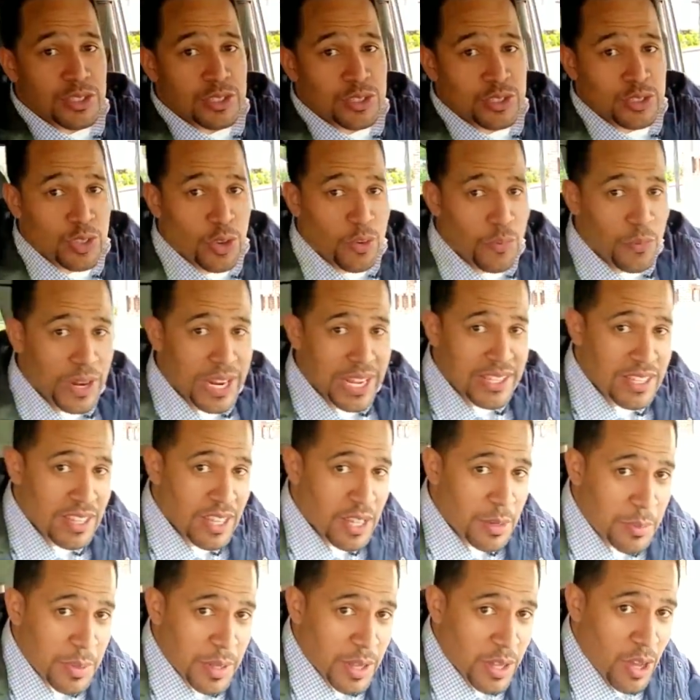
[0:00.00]
Don't forget to
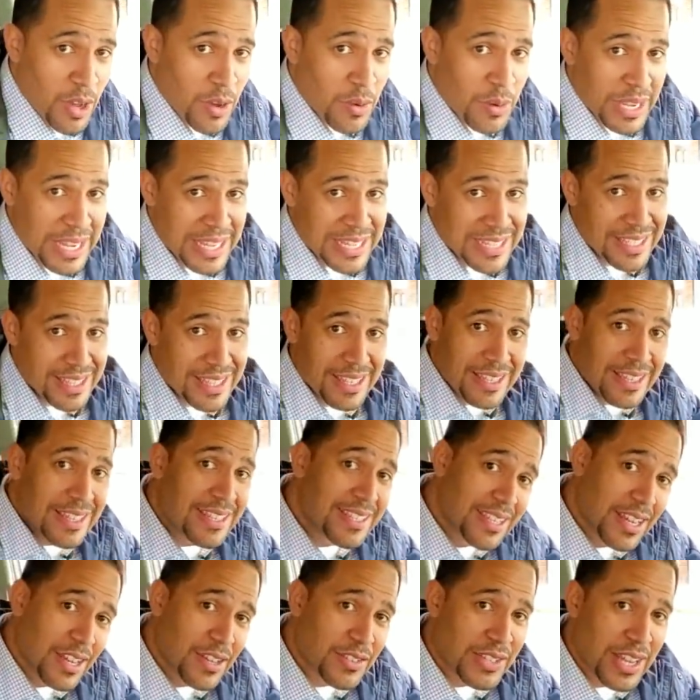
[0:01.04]
look below into the
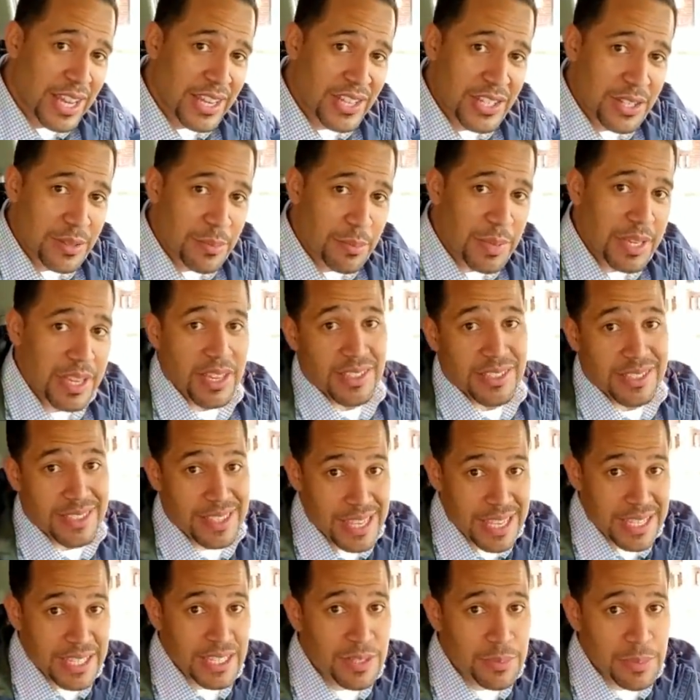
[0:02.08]
detail section because
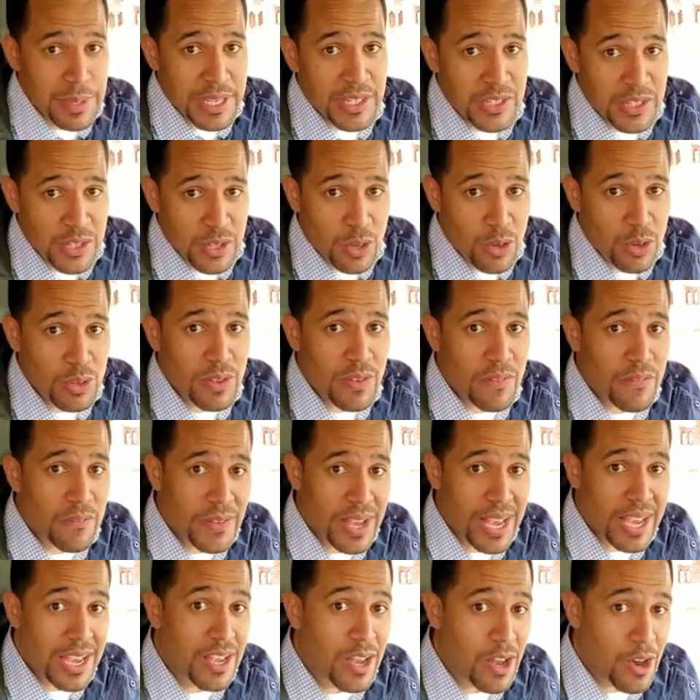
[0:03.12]
this is being sold
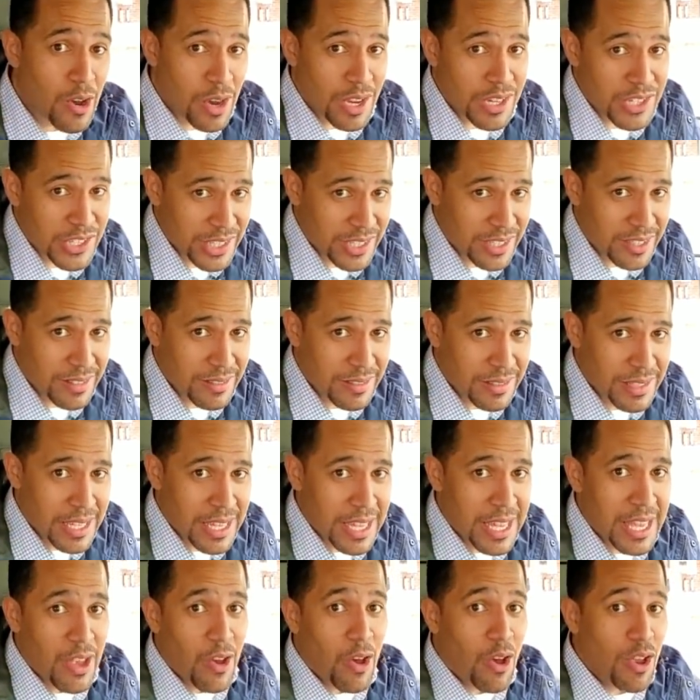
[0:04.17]
via auction.
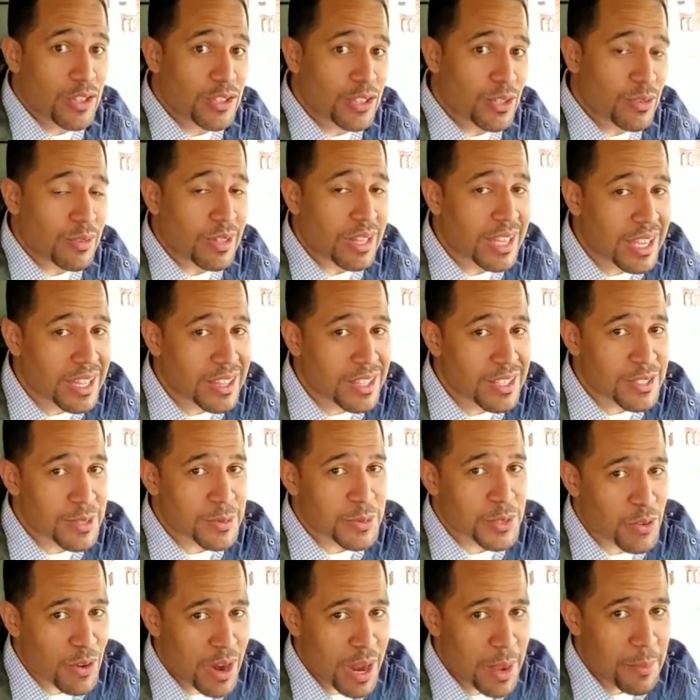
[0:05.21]
Also, click on the
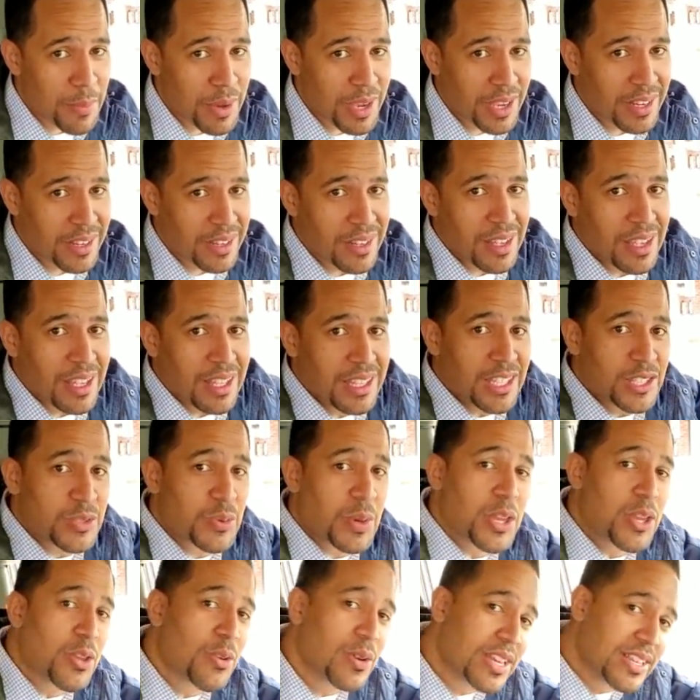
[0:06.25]
subscribe button. This way
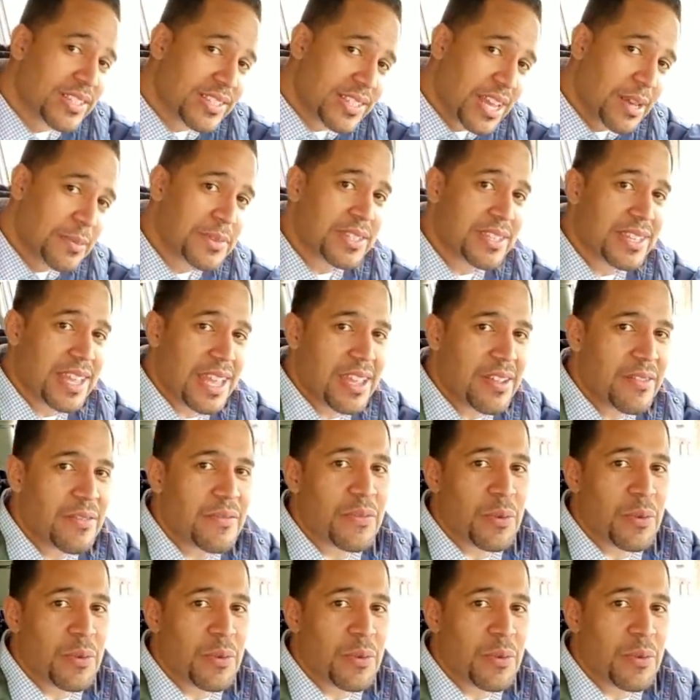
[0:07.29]
you can stay up to date for